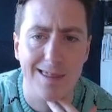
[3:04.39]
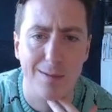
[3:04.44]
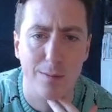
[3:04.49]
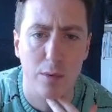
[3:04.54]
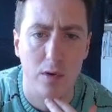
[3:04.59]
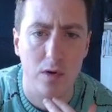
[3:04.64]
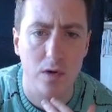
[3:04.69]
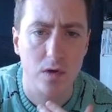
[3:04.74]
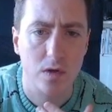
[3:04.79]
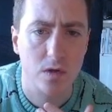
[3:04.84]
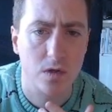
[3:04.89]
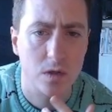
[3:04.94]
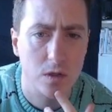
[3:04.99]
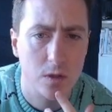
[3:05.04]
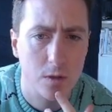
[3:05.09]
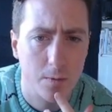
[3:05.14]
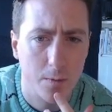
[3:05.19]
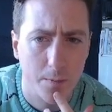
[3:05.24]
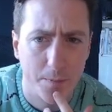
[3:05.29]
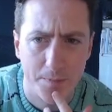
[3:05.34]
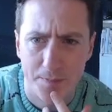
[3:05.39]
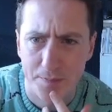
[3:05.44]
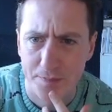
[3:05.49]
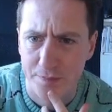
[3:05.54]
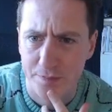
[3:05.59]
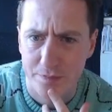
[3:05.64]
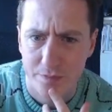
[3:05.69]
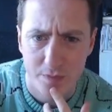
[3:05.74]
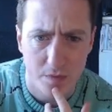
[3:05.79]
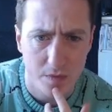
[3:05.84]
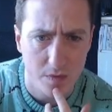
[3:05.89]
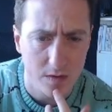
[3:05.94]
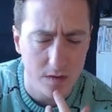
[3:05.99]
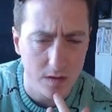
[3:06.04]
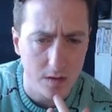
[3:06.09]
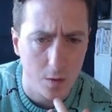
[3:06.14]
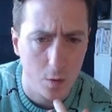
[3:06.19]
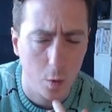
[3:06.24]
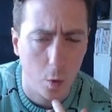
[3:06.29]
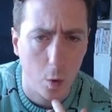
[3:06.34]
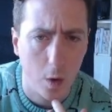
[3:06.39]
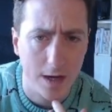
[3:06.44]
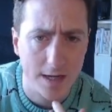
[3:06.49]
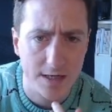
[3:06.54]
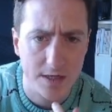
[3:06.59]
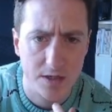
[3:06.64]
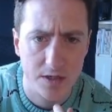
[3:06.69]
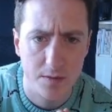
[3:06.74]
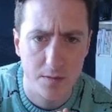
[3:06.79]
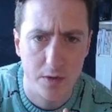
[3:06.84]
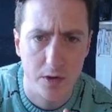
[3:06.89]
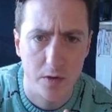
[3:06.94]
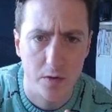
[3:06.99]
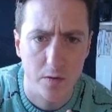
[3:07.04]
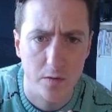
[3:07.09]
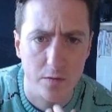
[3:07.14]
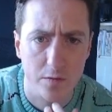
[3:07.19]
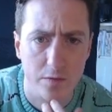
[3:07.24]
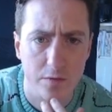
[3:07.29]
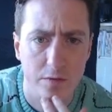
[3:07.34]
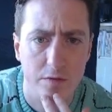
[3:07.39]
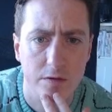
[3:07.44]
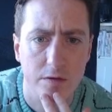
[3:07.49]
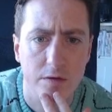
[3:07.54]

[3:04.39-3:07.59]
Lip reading: books. White to move.